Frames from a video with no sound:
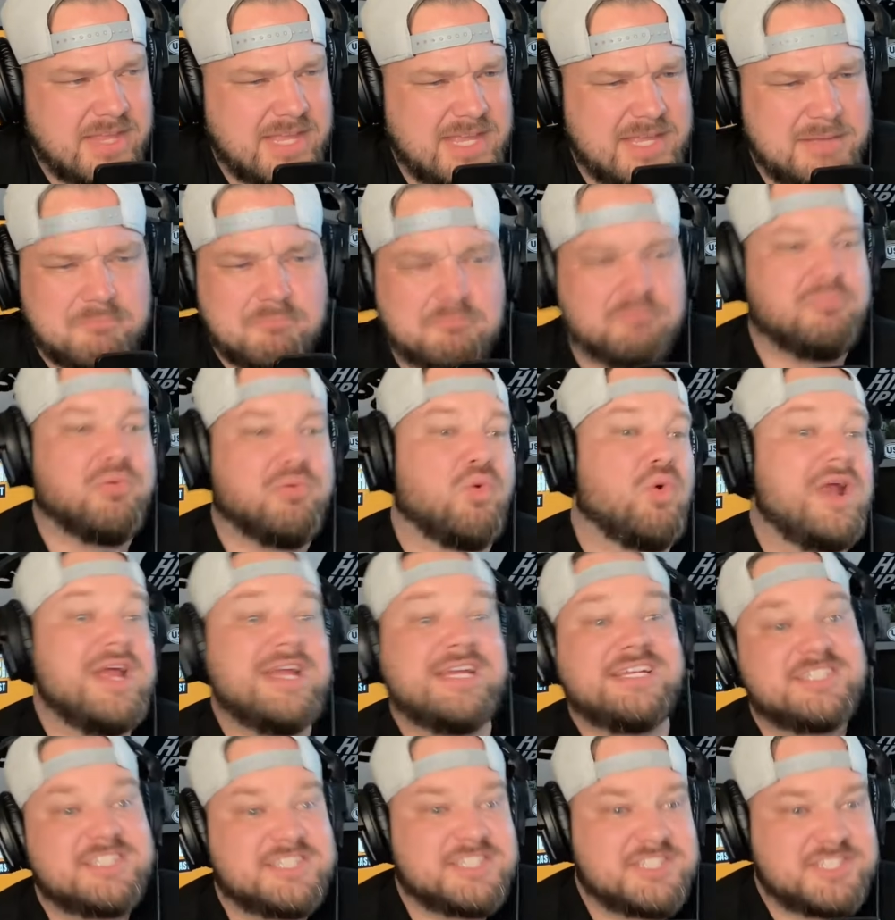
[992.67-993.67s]

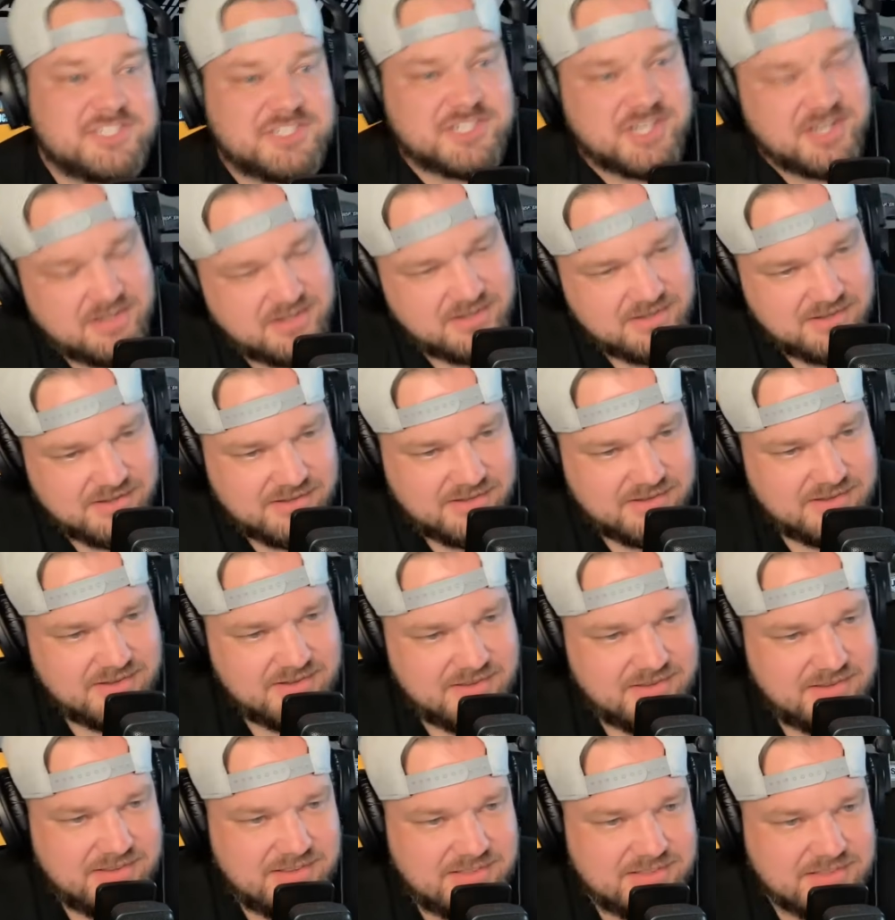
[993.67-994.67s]
embrace
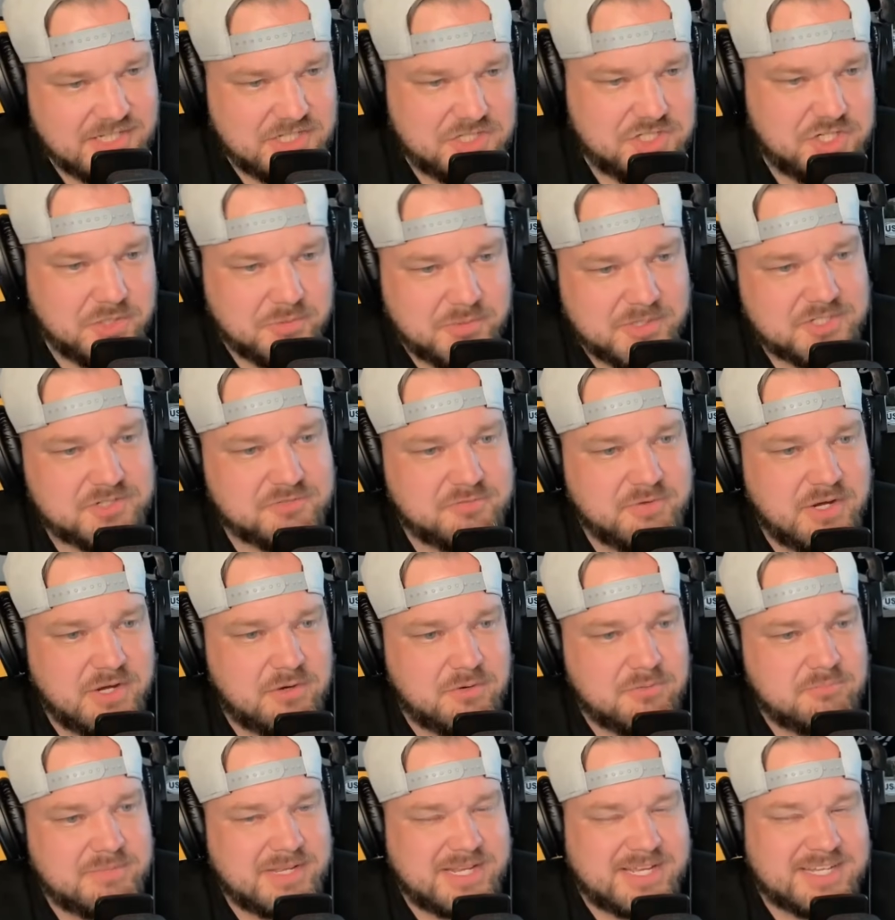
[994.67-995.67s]
the Jewish
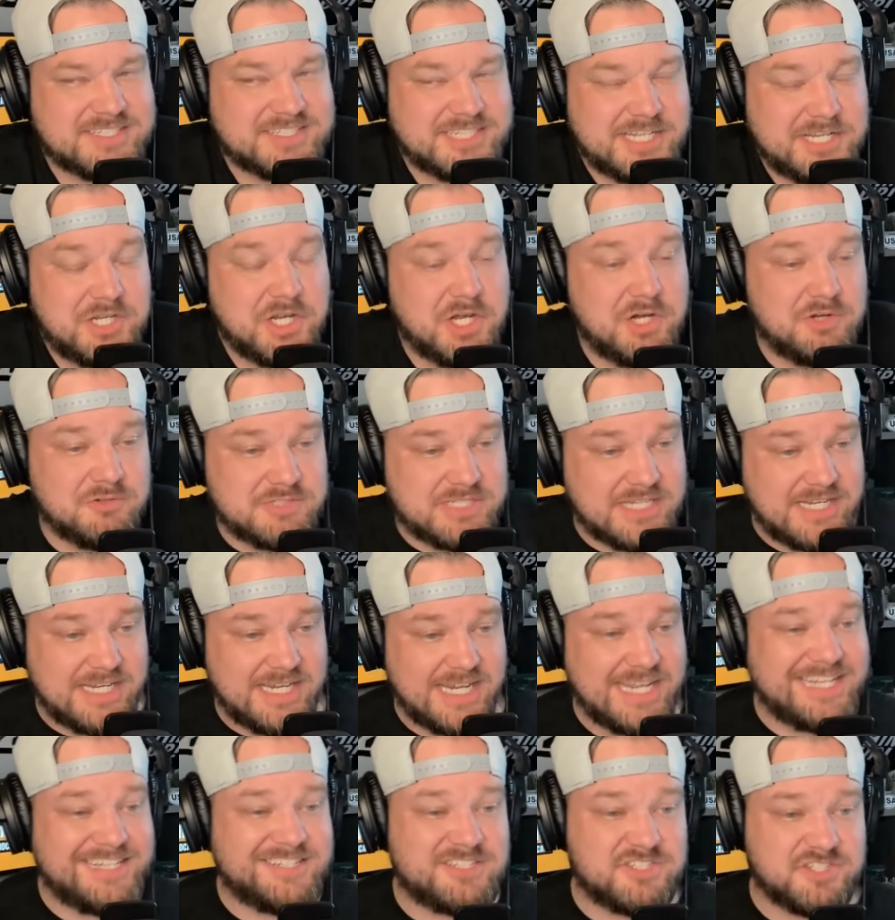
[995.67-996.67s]
vote because he knows he
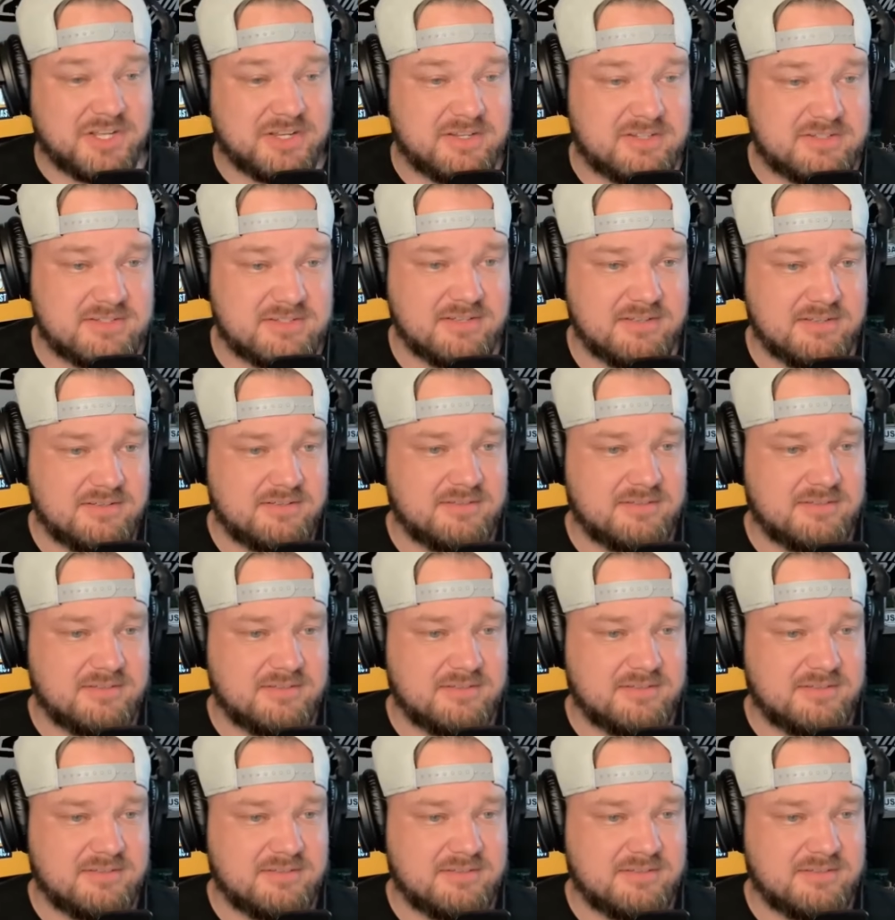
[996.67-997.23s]
needs it.